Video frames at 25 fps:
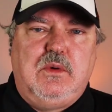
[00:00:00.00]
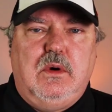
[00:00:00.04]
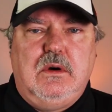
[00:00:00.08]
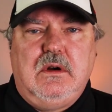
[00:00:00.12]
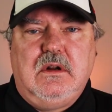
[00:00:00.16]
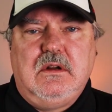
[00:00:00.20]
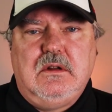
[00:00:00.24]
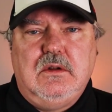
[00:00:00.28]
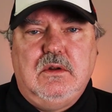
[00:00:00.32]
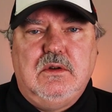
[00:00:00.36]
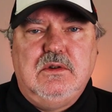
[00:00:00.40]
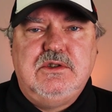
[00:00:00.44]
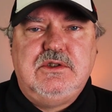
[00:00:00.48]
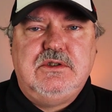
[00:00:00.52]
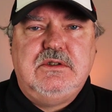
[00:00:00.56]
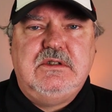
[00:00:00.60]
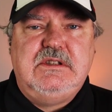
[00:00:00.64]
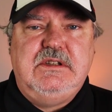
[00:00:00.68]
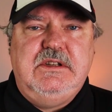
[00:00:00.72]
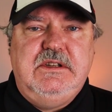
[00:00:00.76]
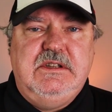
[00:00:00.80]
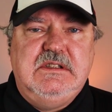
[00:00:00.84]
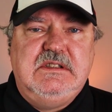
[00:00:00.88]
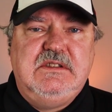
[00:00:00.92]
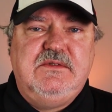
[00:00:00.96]
quart enclosures
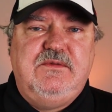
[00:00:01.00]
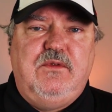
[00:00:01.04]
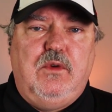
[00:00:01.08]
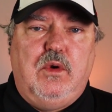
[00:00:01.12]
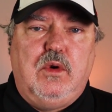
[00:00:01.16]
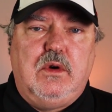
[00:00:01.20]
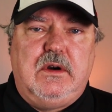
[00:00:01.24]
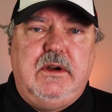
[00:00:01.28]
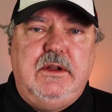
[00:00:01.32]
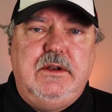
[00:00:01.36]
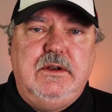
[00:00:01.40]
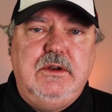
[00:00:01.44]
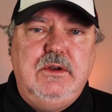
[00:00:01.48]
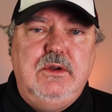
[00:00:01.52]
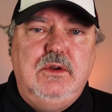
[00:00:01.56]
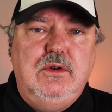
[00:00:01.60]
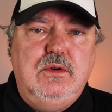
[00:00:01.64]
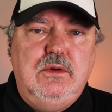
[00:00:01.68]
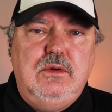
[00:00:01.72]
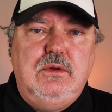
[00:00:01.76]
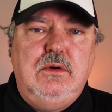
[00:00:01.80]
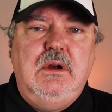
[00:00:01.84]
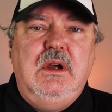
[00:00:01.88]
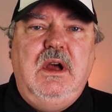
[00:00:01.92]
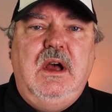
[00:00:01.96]
is for a
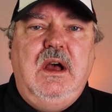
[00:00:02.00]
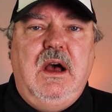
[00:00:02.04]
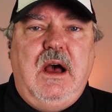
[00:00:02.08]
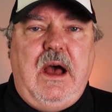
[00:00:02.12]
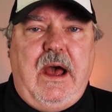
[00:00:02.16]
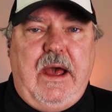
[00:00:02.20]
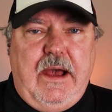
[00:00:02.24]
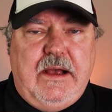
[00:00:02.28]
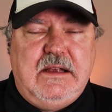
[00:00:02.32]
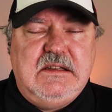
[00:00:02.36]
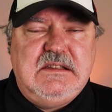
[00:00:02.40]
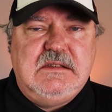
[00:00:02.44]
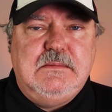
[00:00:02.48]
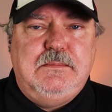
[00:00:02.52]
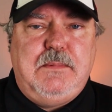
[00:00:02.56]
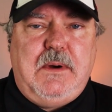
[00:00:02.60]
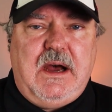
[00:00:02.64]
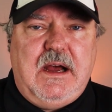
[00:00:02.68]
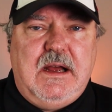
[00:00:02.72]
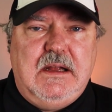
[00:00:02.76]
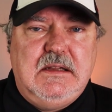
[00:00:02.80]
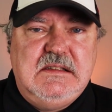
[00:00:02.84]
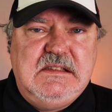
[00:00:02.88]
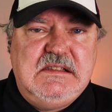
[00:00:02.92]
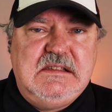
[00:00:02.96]
new
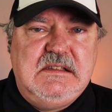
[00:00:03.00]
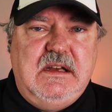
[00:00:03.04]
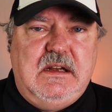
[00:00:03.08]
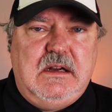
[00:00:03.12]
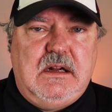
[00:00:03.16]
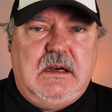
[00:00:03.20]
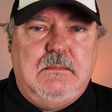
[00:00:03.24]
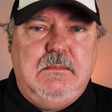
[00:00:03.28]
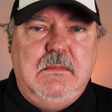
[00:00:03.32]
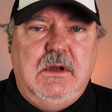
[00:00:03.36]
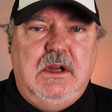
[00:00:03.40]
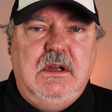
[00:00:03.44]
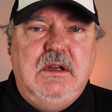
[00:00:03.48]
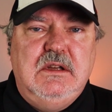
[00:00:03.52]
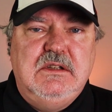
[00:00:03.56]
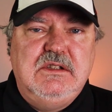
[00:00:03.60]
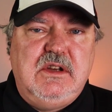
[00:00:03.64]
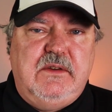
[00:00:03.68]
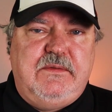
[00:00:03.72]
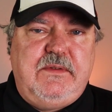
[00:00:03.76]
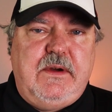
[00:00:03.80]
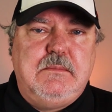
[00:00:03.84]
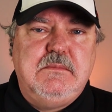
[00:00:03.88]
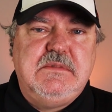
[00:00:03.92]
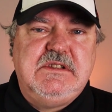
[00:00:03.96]
isopod setup.
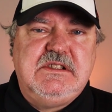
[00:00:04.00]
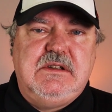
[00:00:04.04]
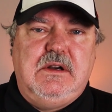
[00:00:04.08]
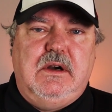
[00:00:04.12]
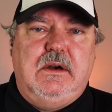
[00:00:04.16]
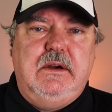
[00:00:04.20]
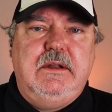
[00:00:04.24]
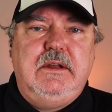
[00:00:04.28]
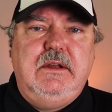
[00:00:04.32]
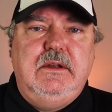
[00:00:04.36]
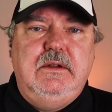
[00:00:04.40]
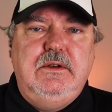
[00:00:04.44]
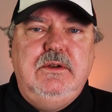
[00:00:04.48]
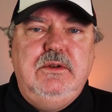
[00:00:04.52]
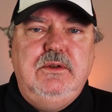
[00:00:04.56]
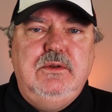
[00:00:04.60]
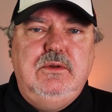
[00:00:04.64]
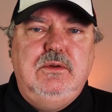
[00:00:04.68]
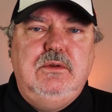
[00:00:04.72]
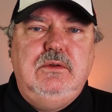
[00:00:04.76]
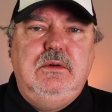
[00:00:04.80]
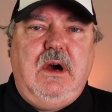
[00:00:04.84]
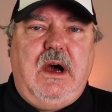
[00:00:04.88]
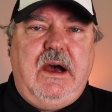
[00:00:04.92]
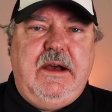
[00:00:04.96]
So if I'm starting a
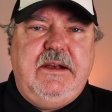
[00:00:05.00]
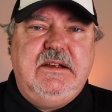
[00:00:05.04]
new